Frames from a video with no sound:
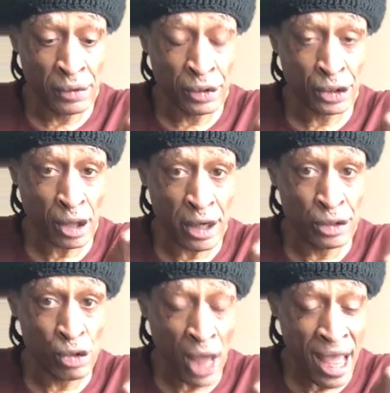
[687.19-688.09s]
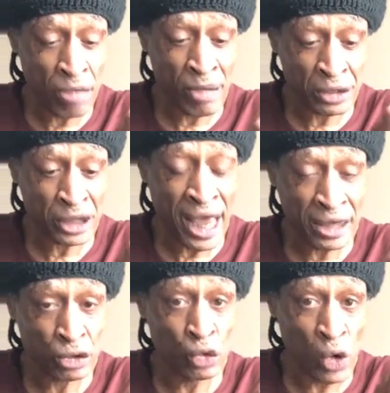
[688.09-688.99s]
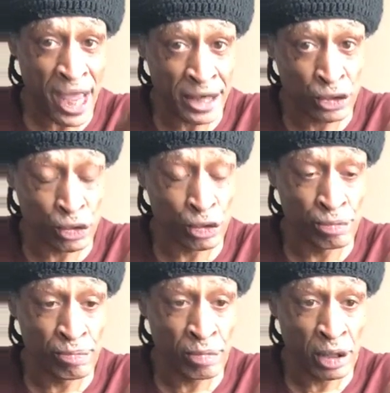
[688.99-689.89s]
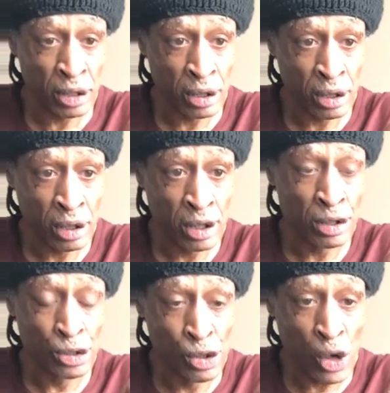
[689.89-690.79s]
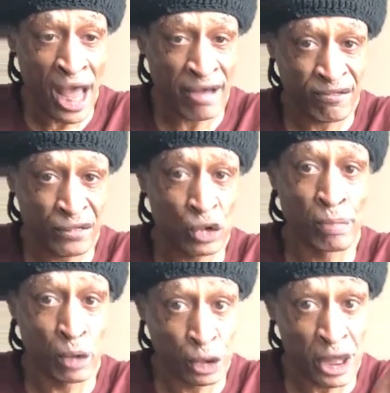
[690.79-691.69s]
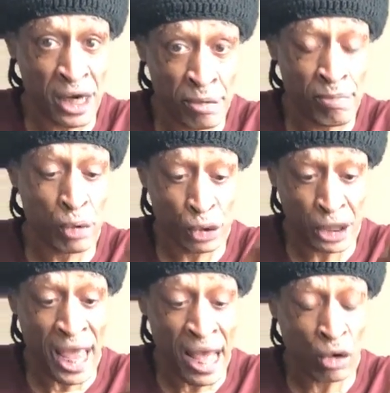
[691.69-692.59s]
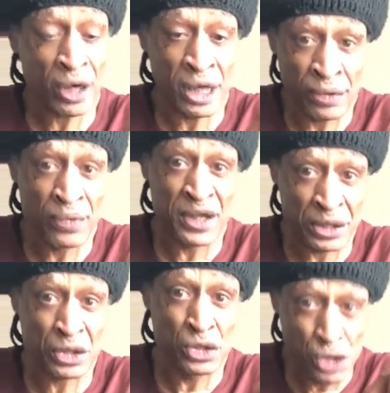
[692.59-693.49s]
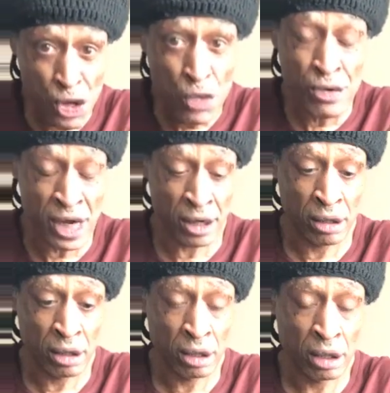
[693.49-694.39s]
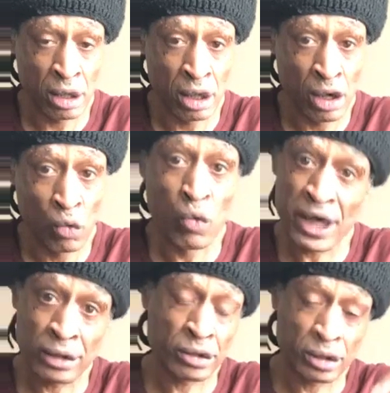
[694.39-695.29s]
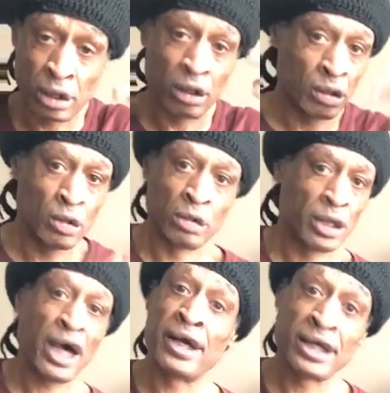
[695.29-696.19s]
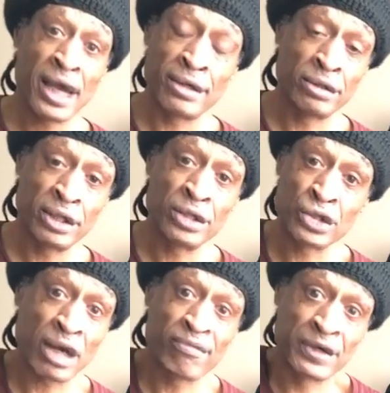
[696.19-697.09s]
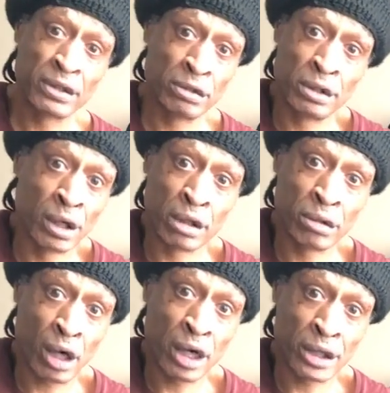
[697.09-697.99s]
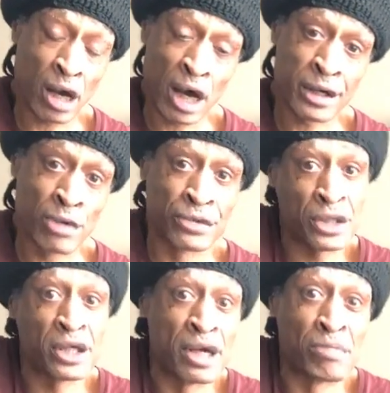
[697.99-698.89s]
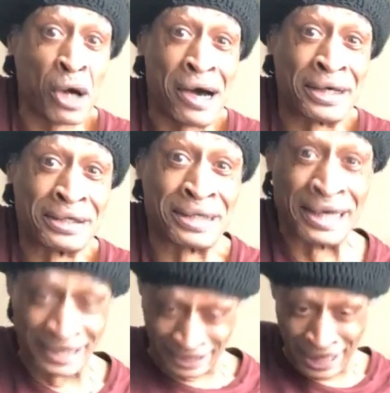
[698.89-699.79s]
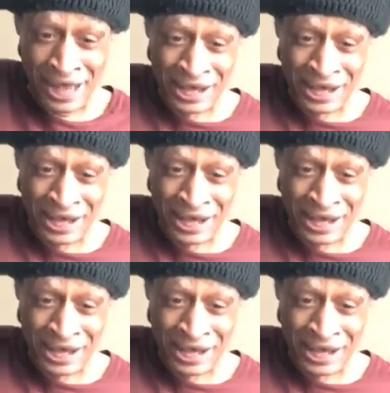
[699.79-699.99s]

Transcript: showing you how much actual headroom you have to push in, push out in this unit, which again is something, you know, I don't see them kind of things.